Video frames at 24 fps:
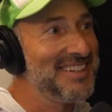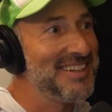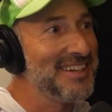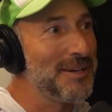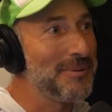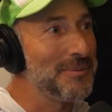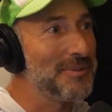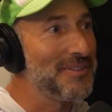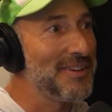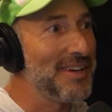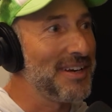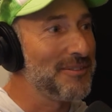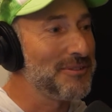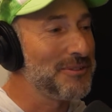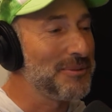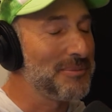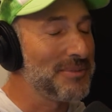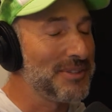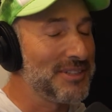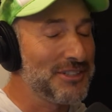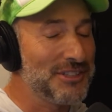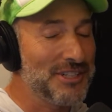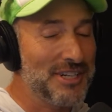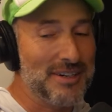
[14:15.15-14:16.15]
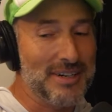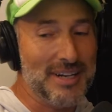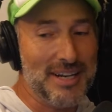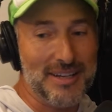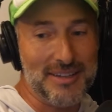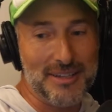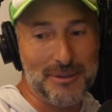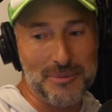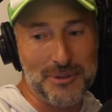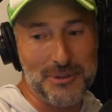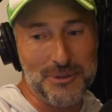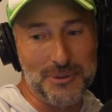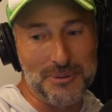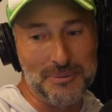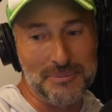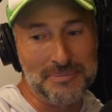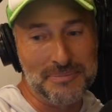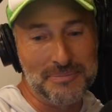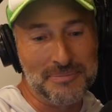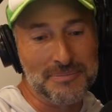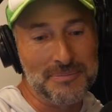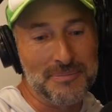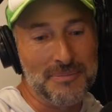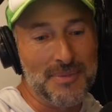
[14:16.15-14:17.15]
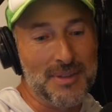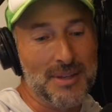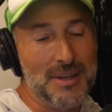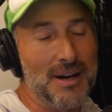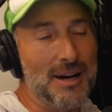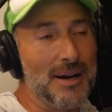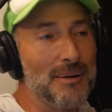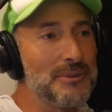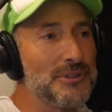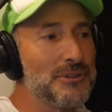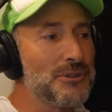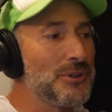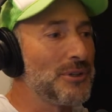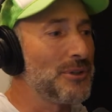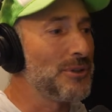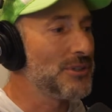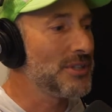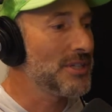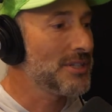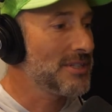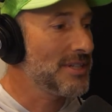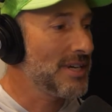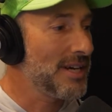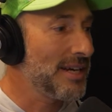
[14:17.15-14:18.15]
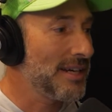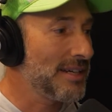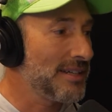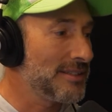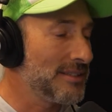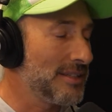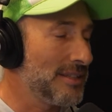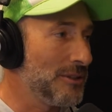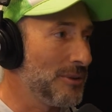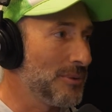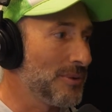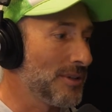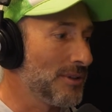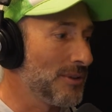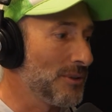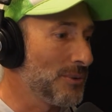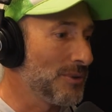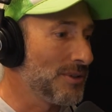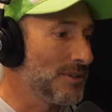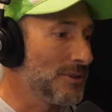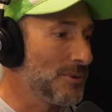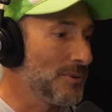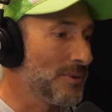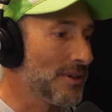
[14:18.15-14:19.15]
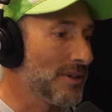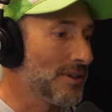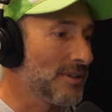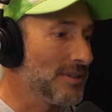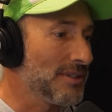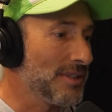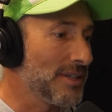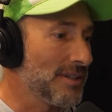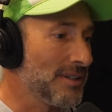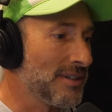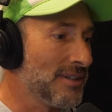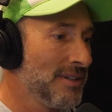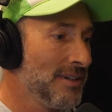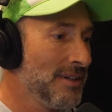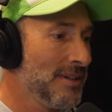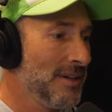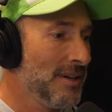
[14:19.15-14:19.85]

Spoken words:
If you have something to share, that'd be cool. So you were just saying, and you had alluded to it earlier,